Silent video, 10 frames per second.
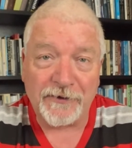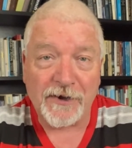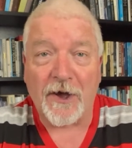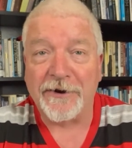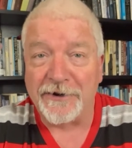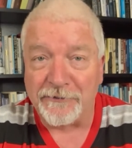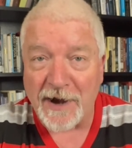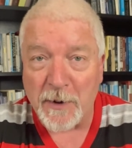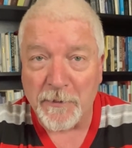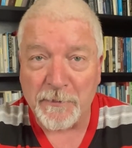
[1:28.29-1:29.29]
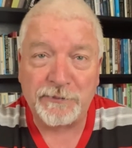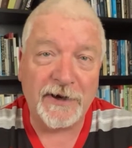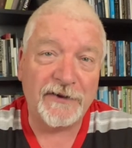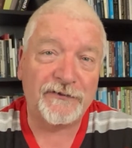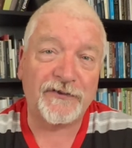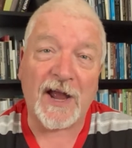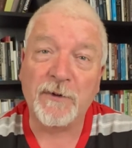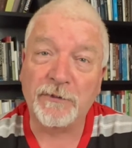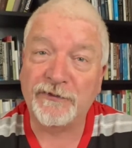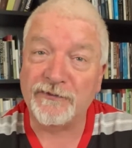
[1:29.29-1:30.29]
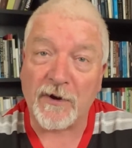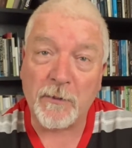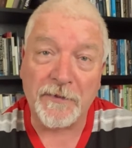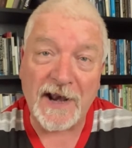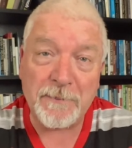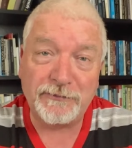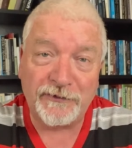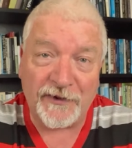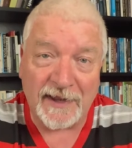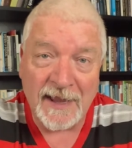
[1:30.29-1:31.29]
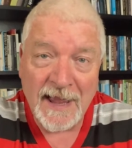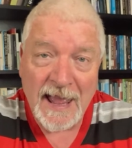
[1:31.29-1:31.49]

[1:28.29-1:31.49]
got in a row with the priests and was struck with leprosy.